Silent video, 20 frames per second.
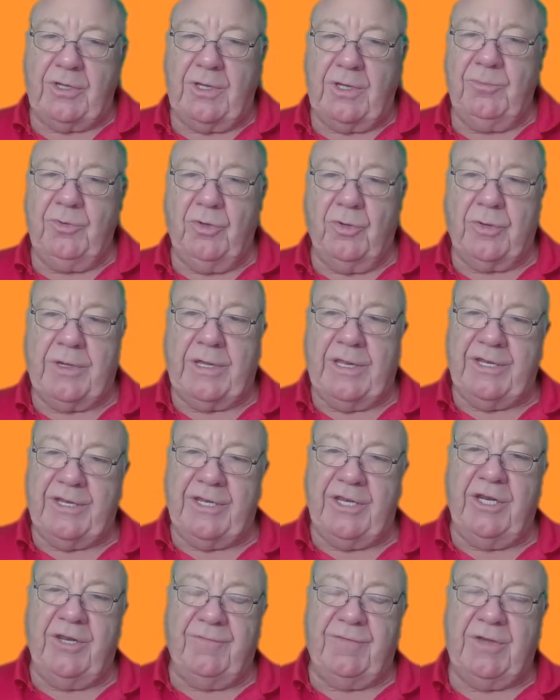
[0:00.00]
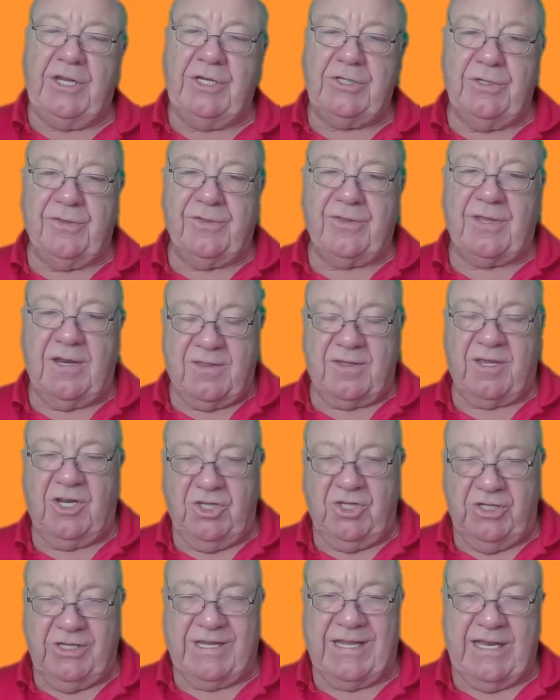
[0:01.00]
you'll get denervation sensation
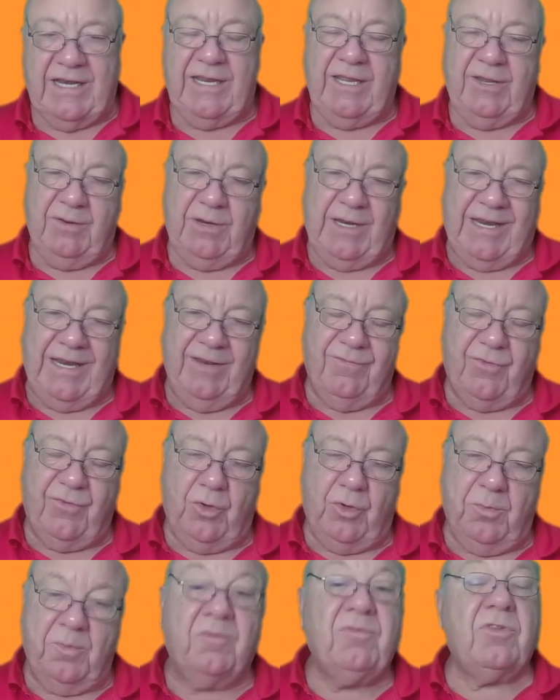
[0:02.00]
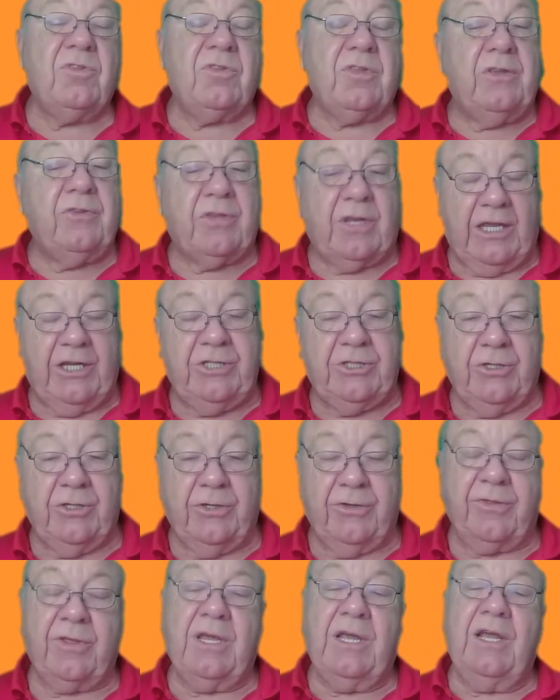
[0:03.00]
again here in the form of
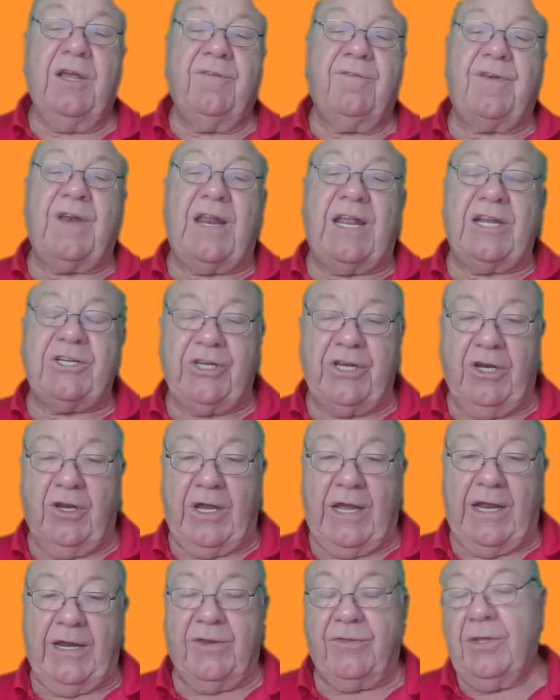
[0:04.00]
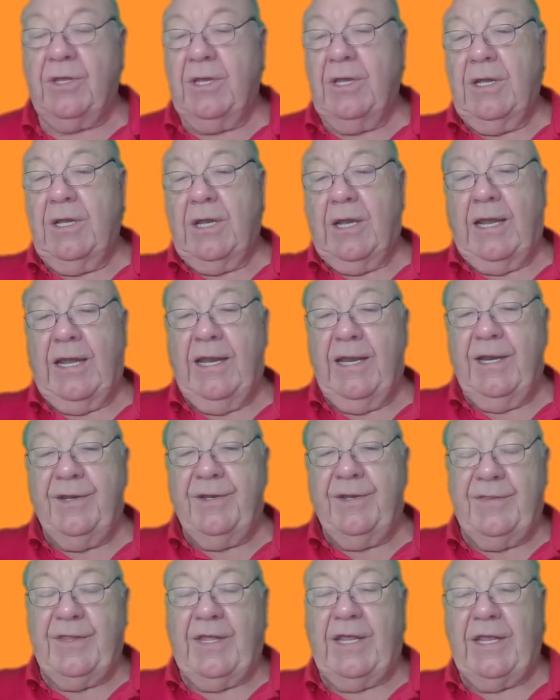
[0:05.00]
scintillations, flashing lights, and
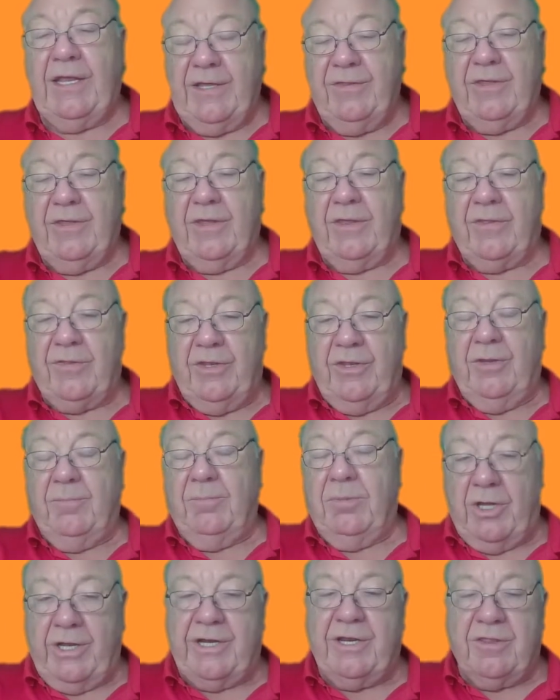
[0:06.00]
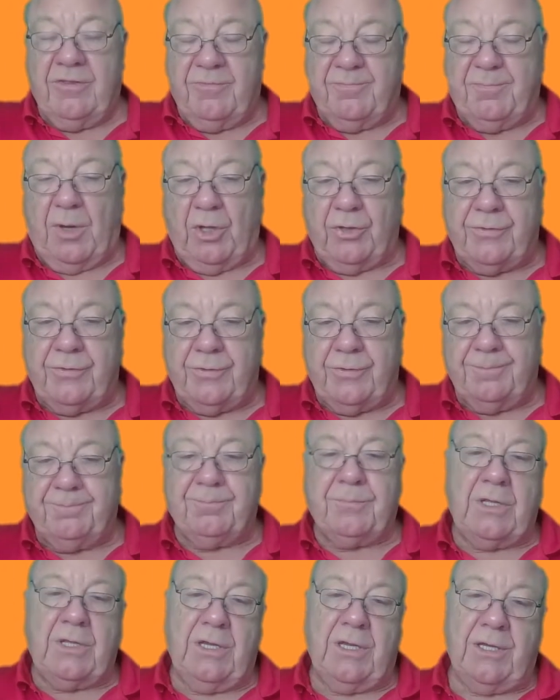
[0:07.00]
they exist in the blind spot.
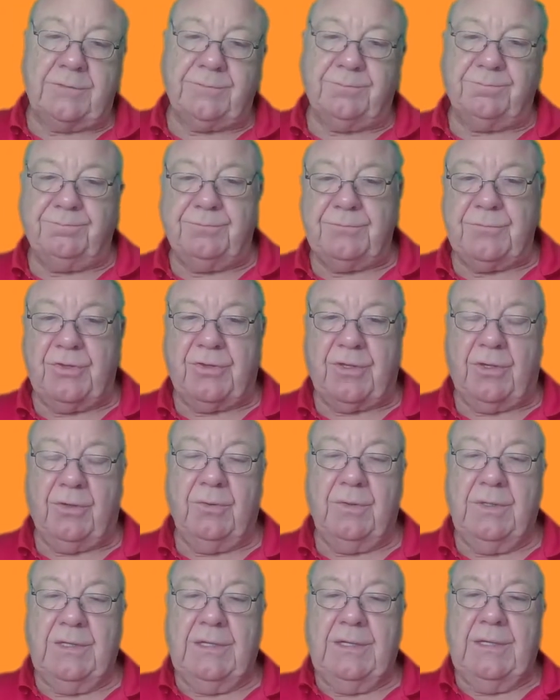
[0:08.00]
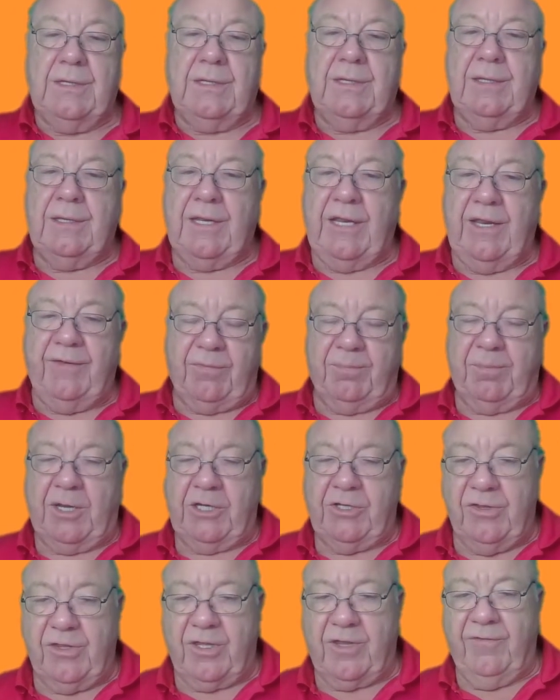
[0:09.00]
Um, so if the
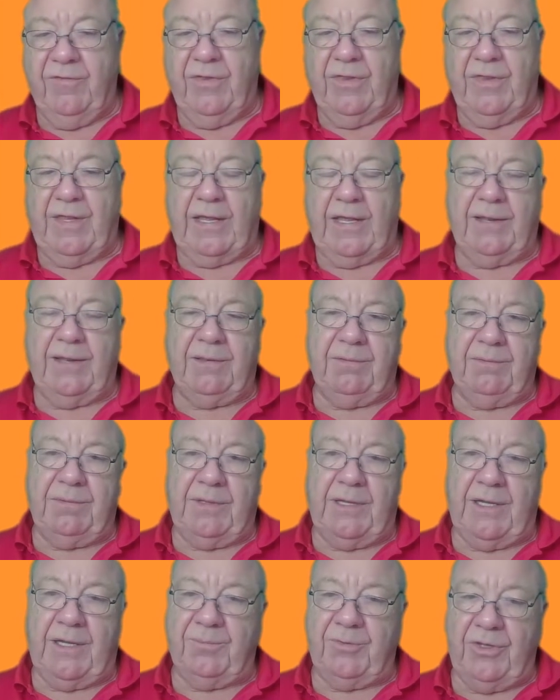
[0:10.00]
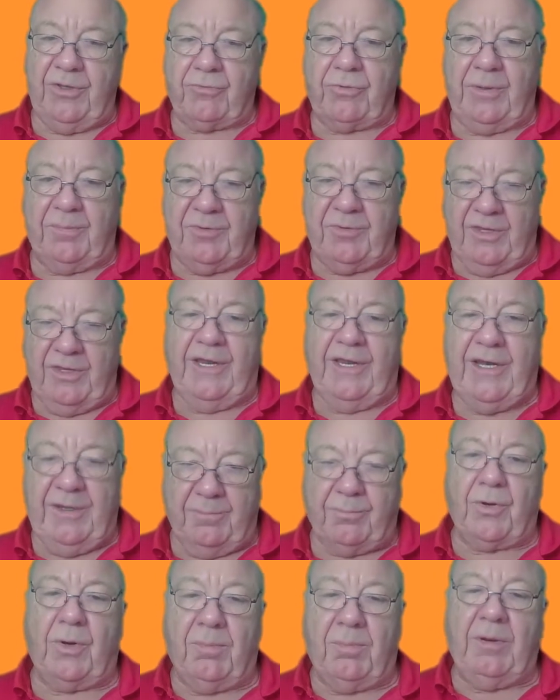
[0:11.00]
patient is given that um, descriptor, then it
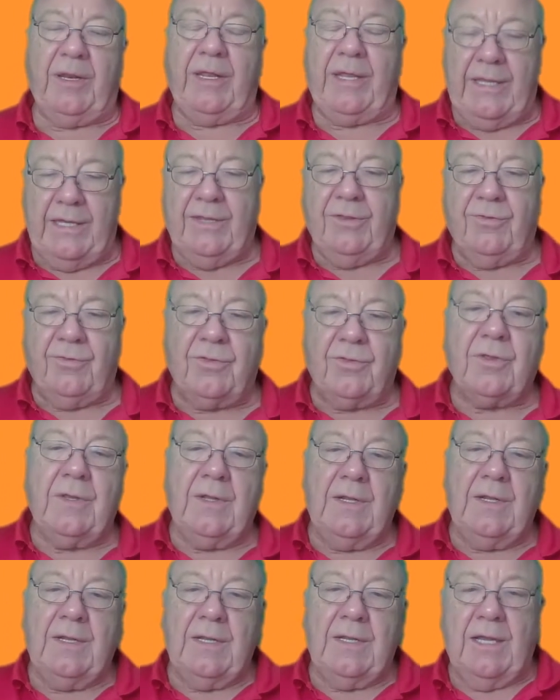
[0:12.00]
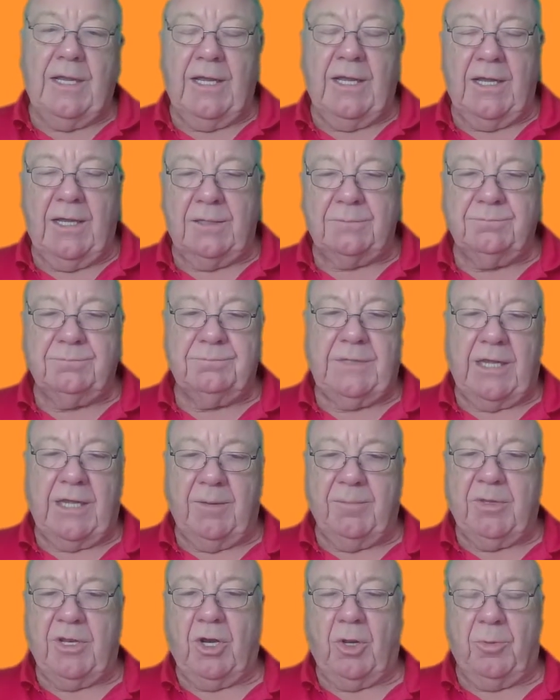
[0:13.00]
probably is um,
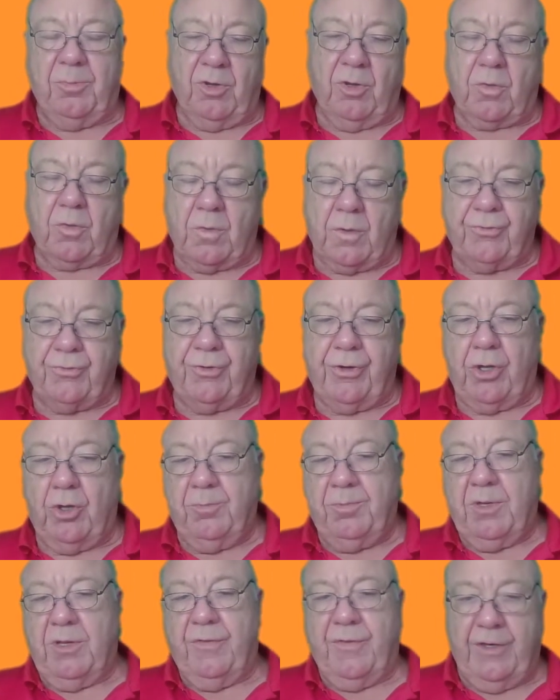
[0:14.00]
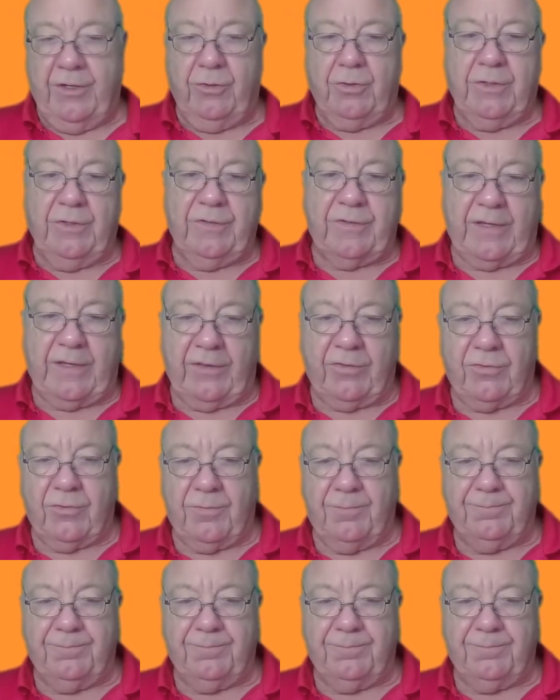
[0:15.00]
hemianopia or quadranopia, and then you can test them.